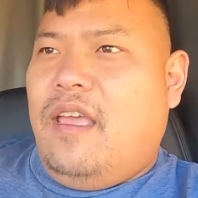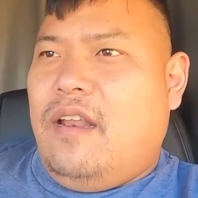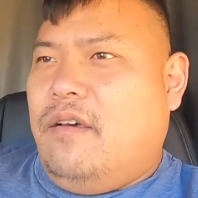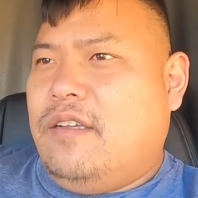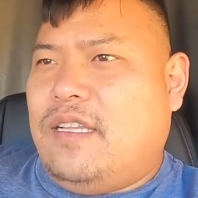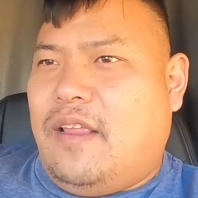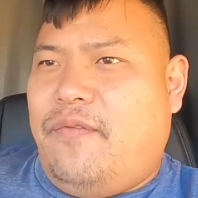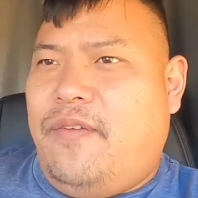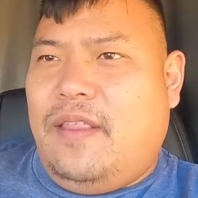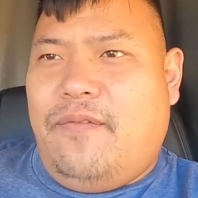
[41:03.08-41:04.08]
You know, it was like
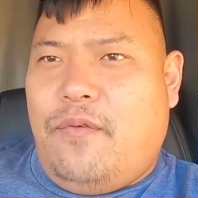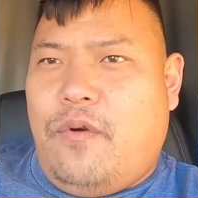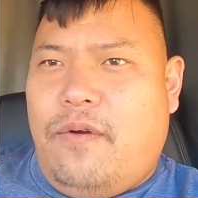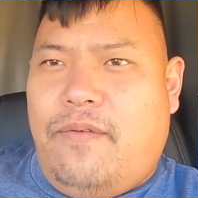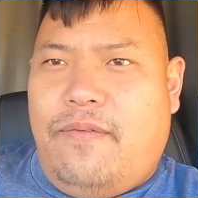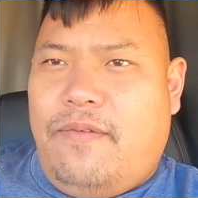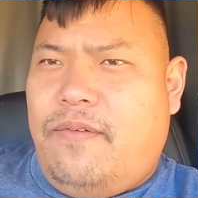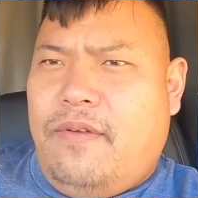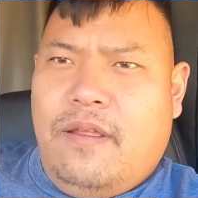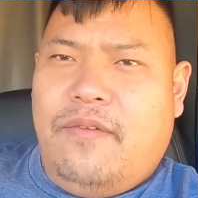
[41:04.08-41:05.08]
50
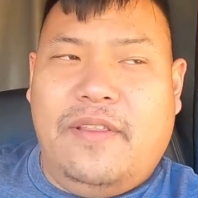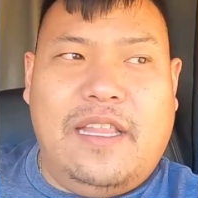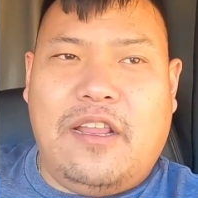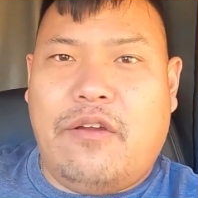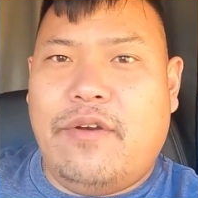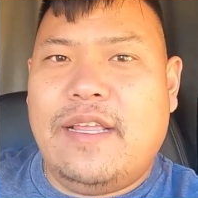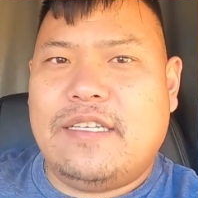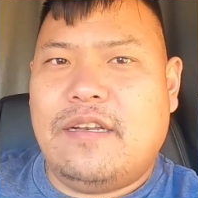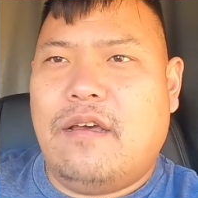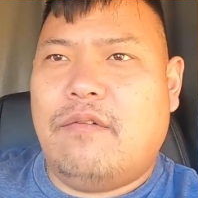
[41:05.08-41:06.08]

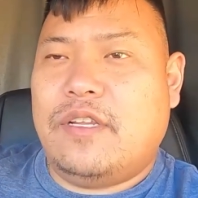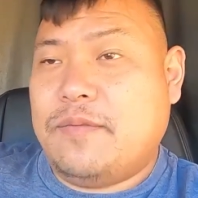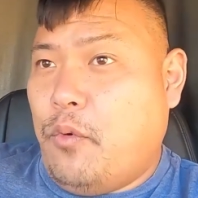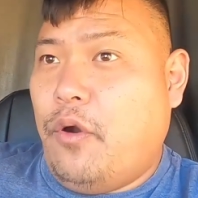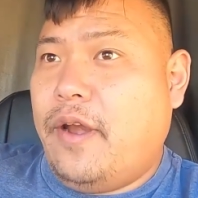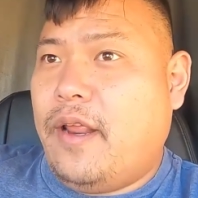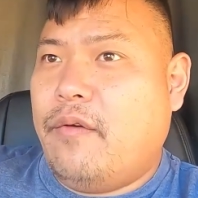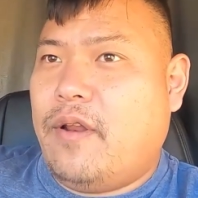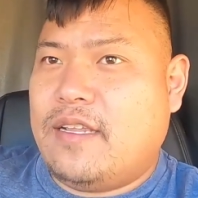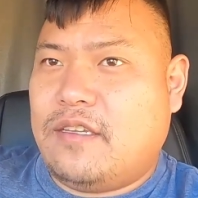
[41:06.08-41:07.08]
degrees, you know. Well, this
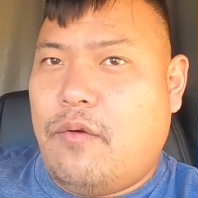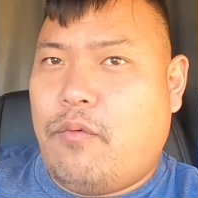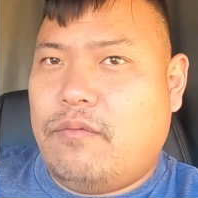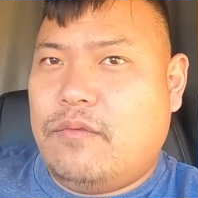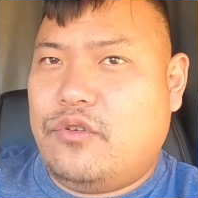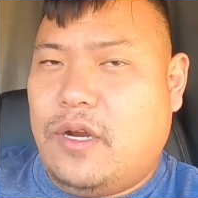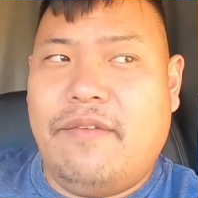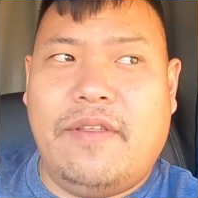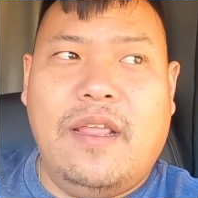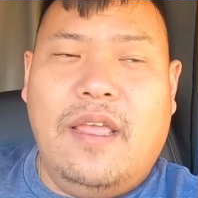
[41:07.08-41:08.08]
morning when I started
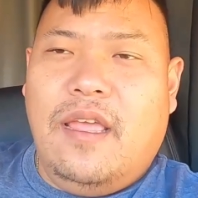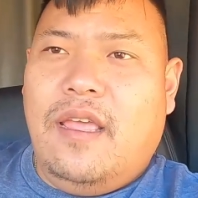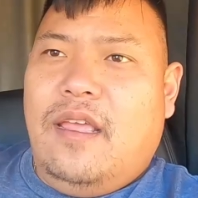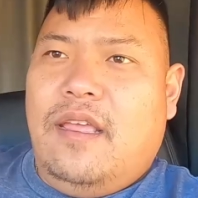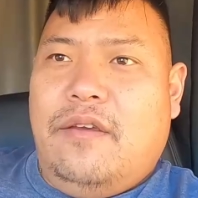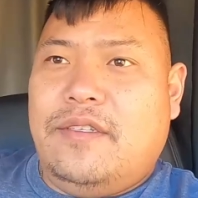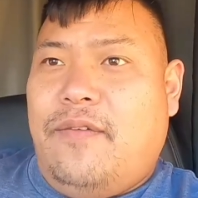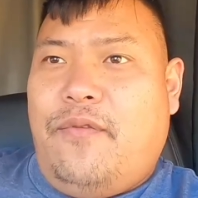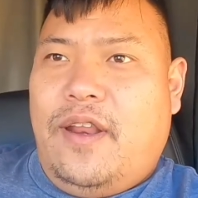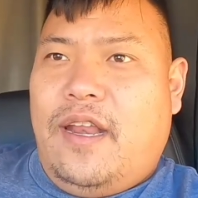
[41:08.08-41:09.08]
driving, it was
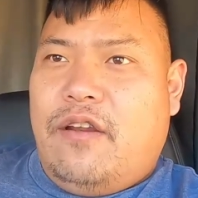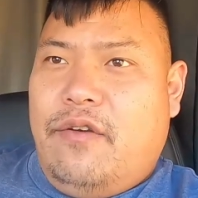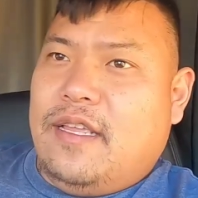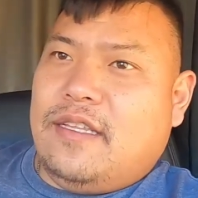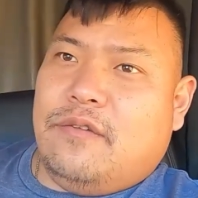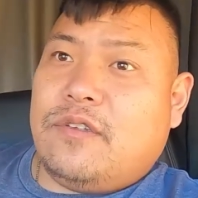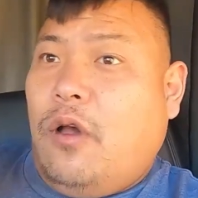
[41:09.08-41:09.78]
at 48 degrees, so it was